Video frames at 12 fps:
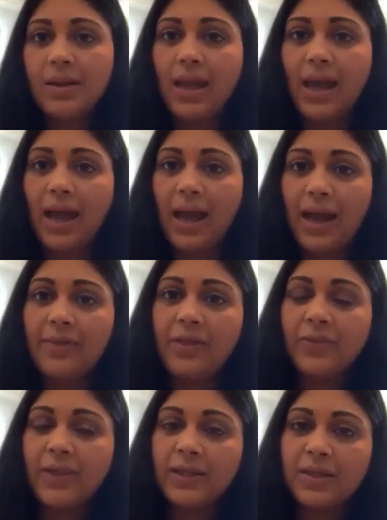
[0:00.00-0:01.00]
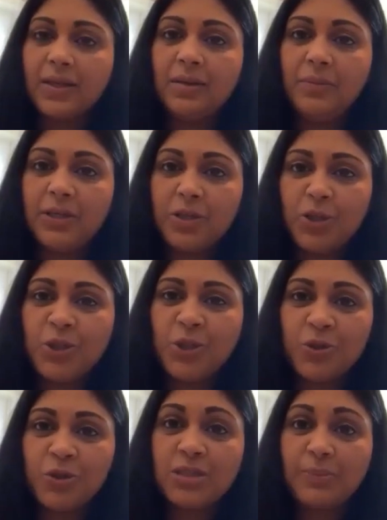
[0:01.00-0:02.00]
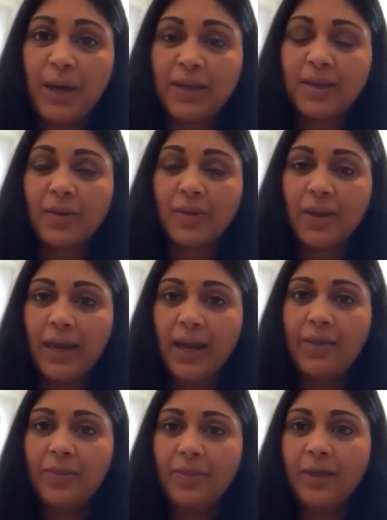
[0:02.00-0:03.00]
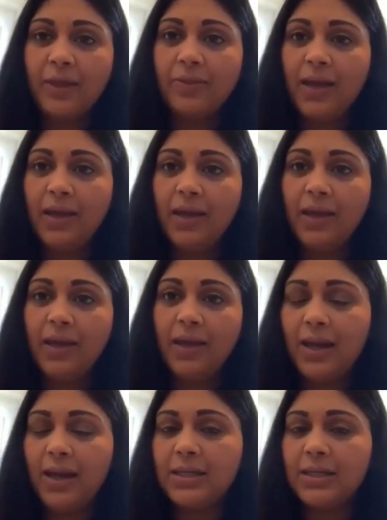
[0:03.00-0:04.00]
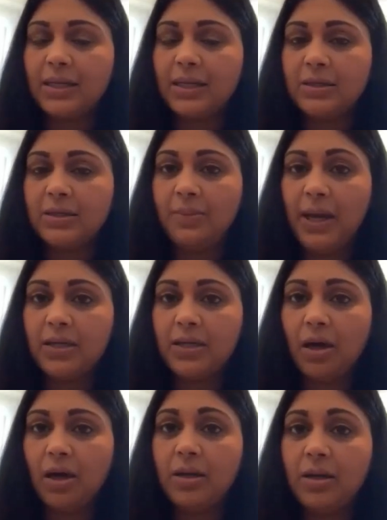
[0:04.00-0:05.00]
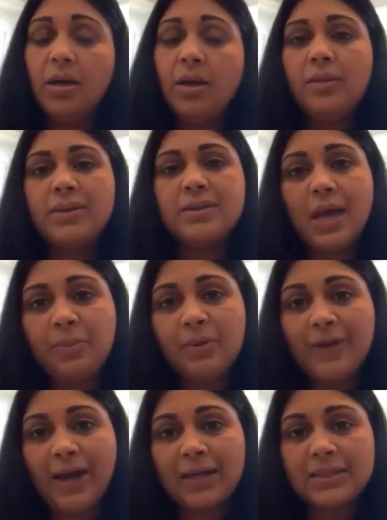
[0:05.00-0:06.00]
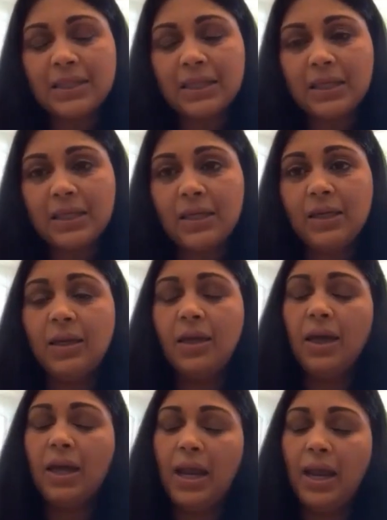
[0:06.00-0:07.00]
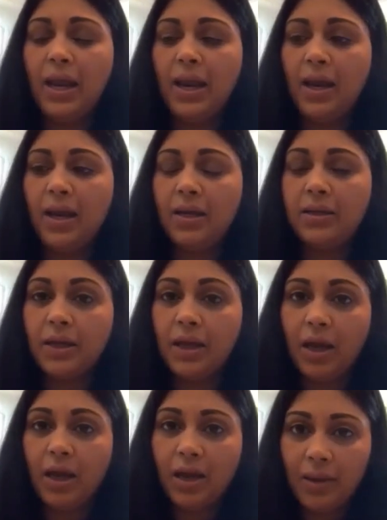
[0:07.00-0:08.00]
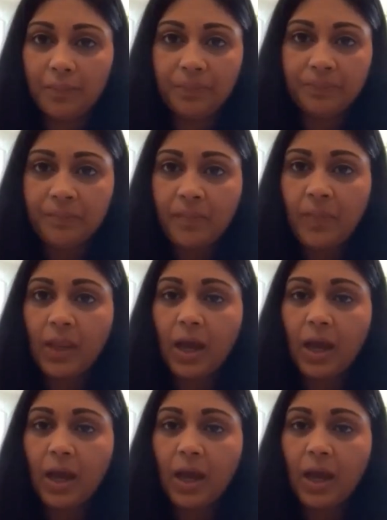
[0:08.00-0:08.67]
Yeah, I think that's going to be too soon to speculate. I think that, again, it's going to depend on the type of vaccine and